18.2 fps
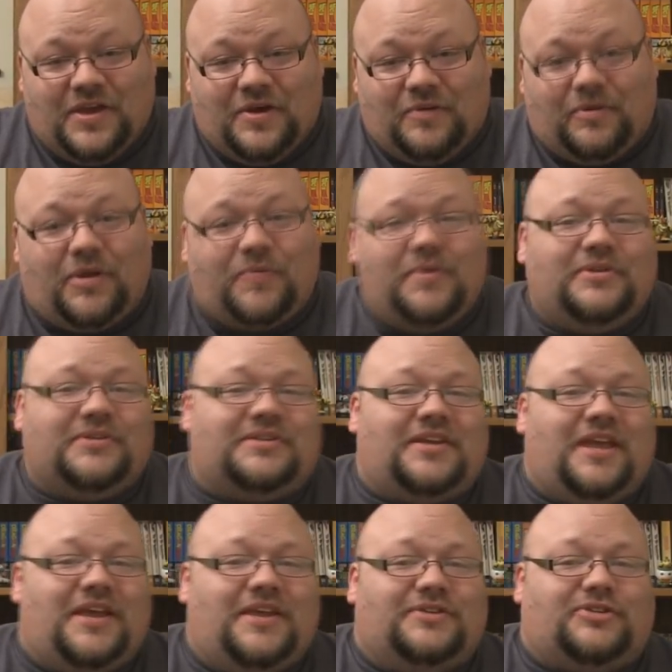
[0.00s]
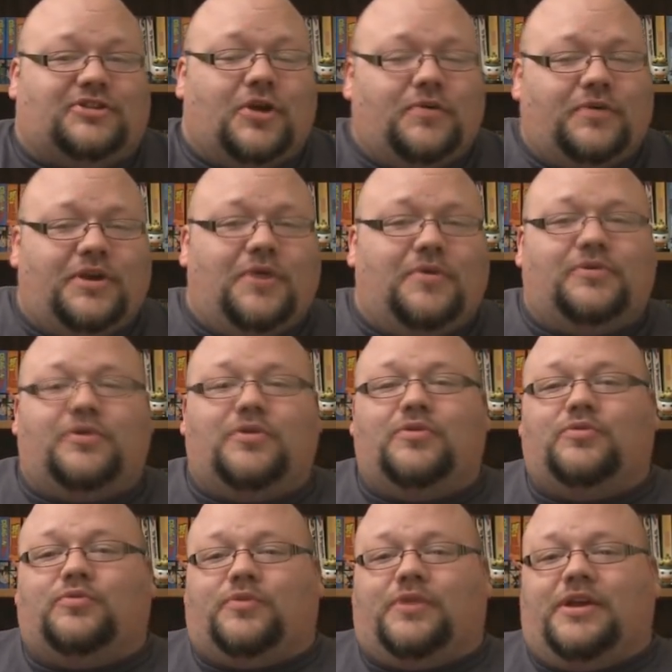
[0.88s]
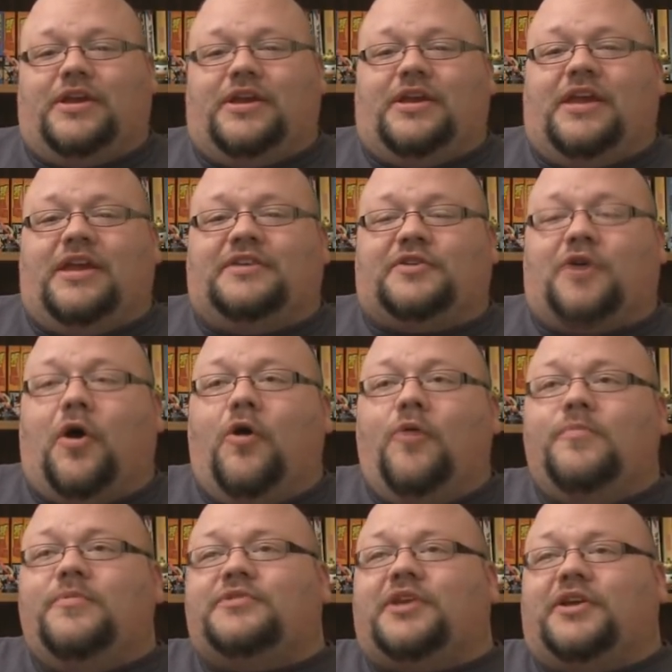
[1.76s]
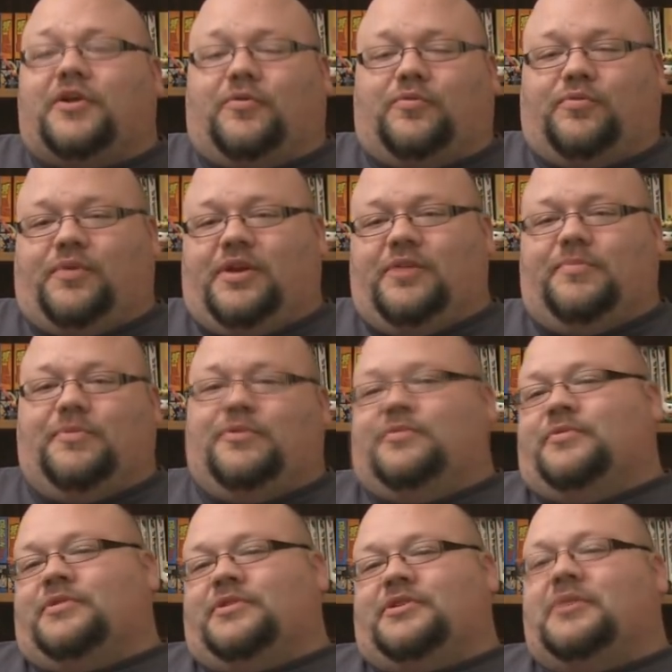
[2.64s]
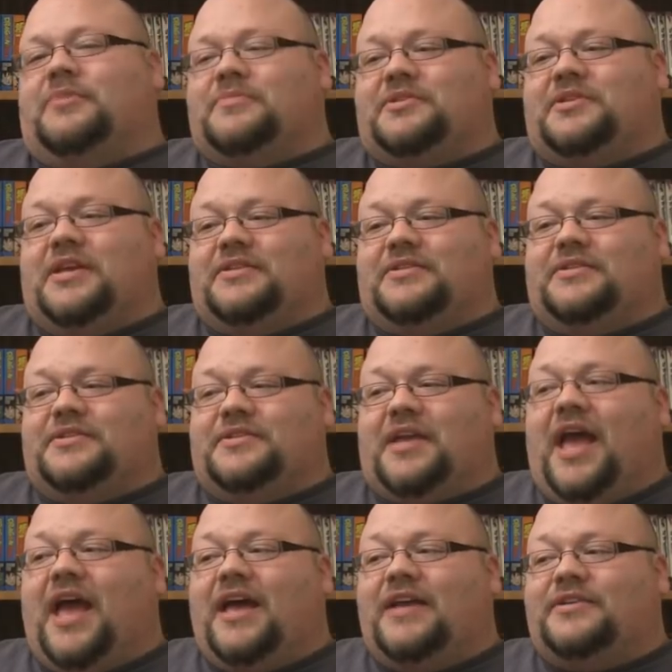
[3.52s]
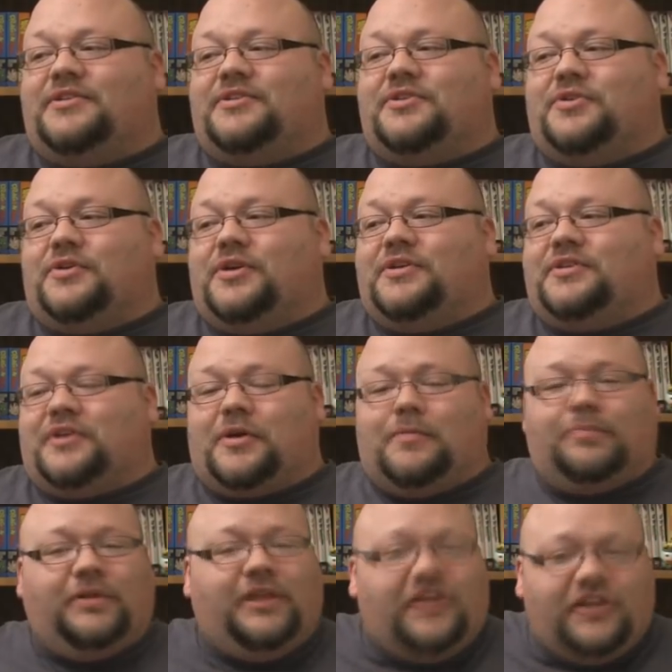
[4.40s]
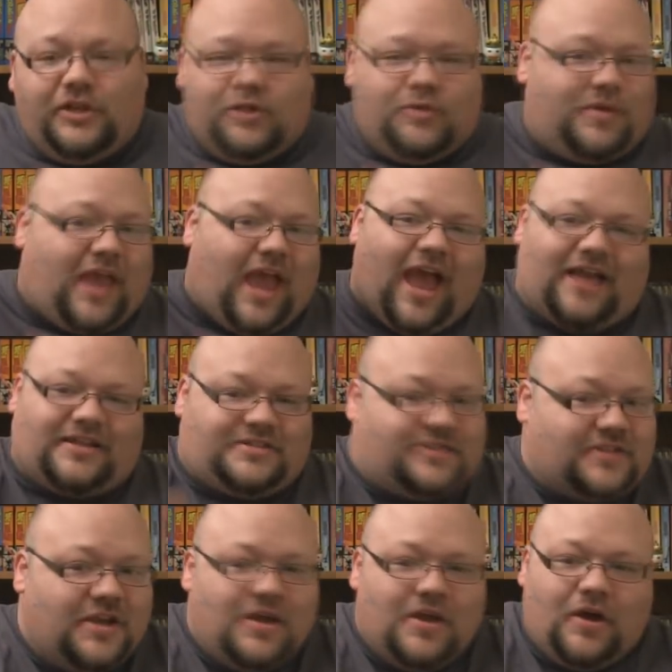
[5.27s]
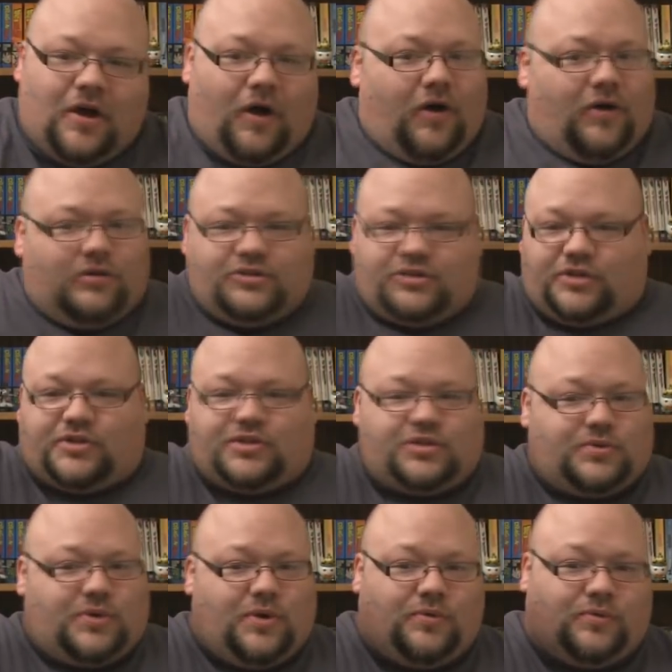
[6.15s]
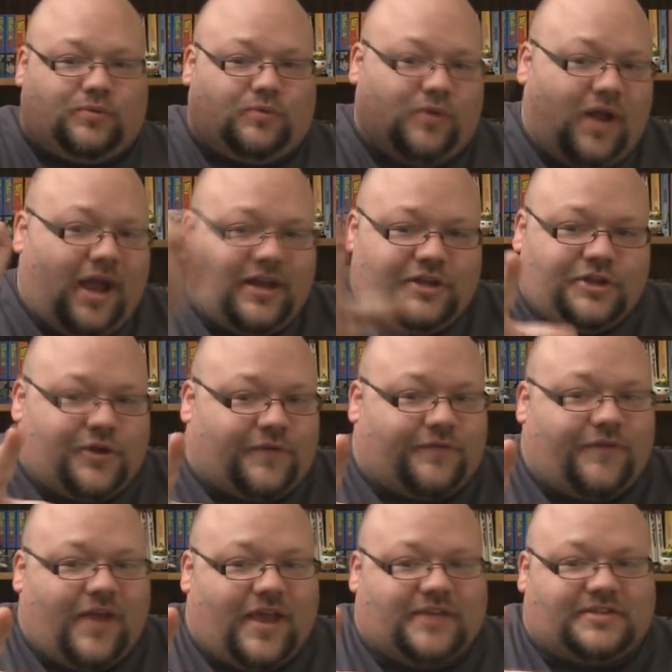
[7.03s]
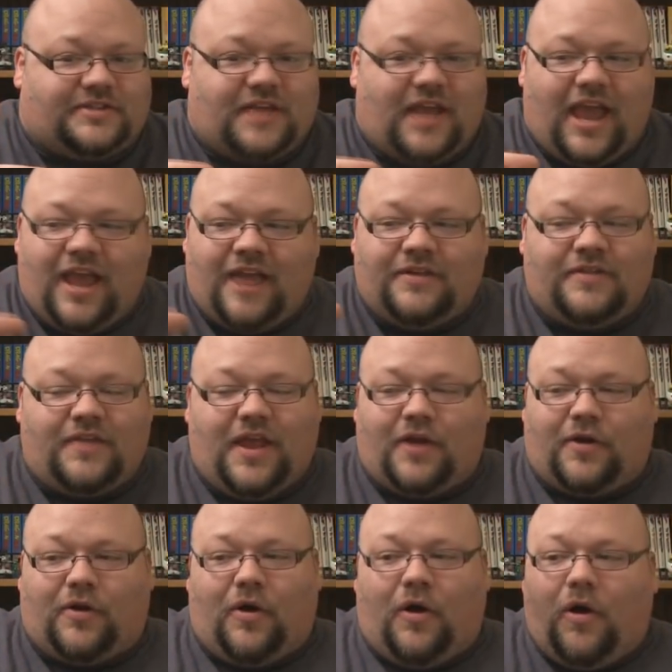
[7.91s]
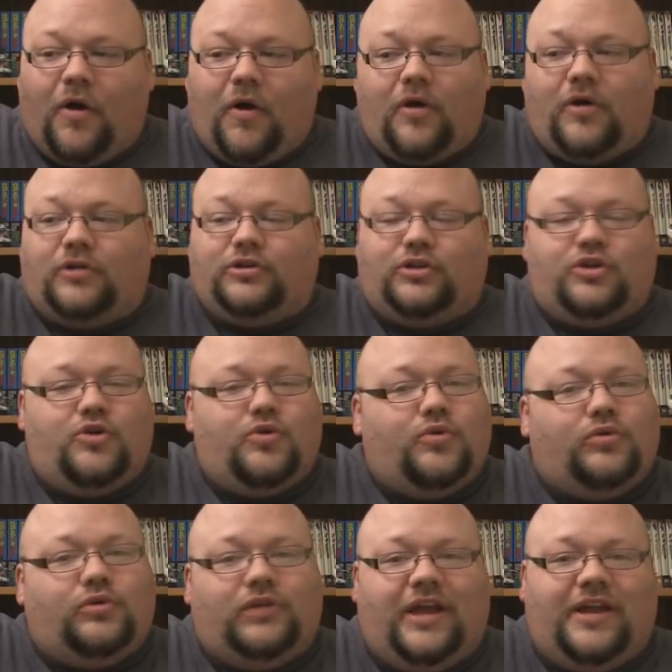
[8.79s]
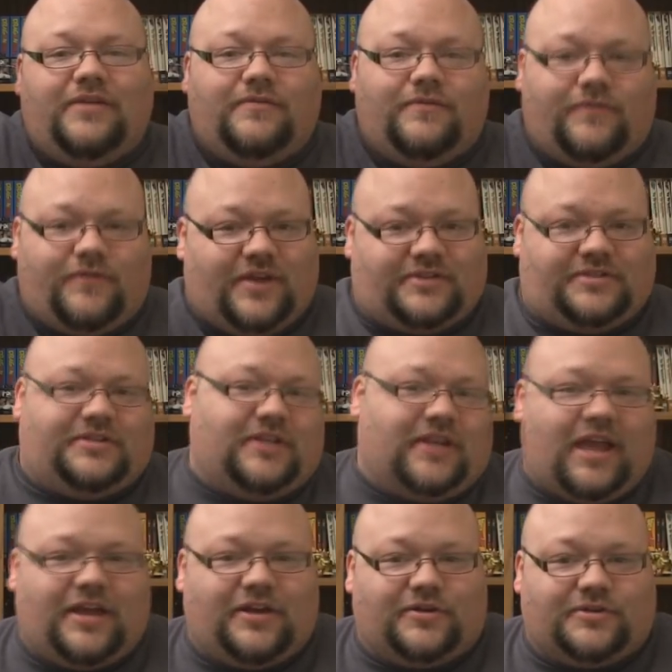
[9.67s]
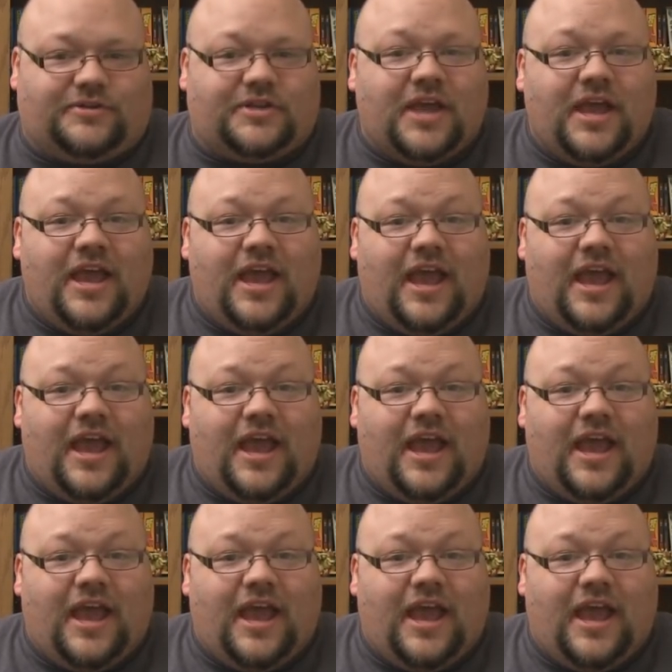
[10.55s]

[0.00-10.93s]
What I will say is Tokyo Ghoul Re is almost like a reboot in some senses, as there is a completely new cast, all just thrown right in your face, and they are all ghoul investigators.